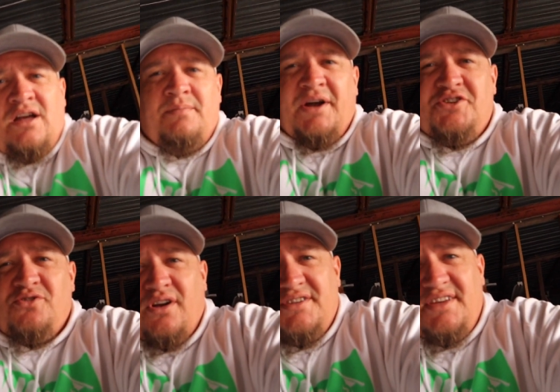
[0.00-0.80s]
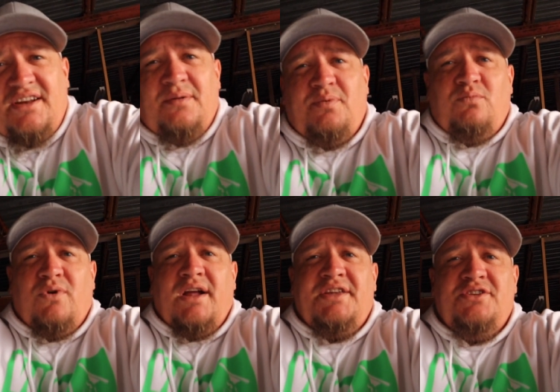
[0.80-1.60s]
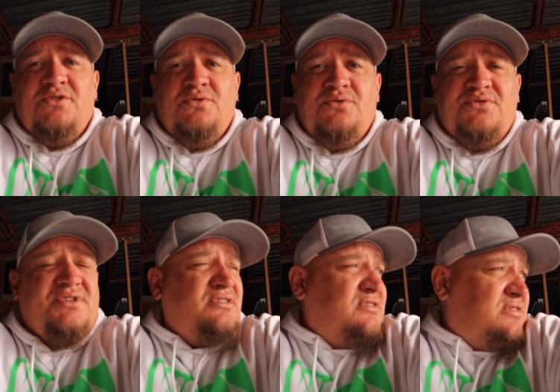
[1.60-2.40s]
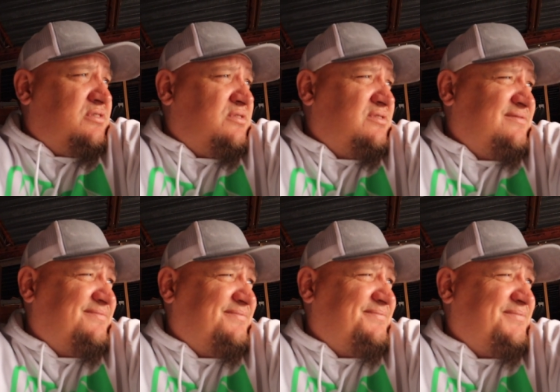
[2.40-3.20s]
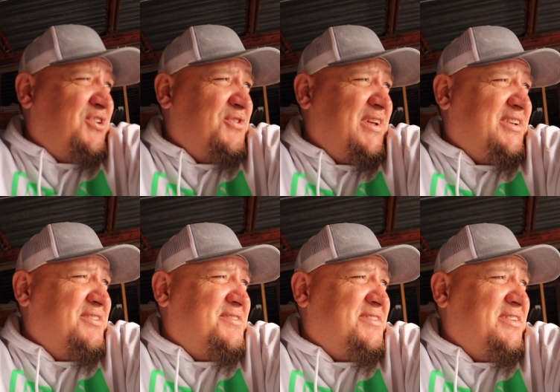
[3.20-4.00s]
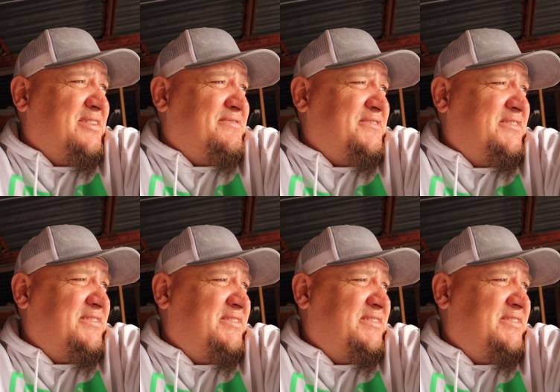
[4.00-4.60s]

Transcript: my truck setup and what I use and all that good stuff.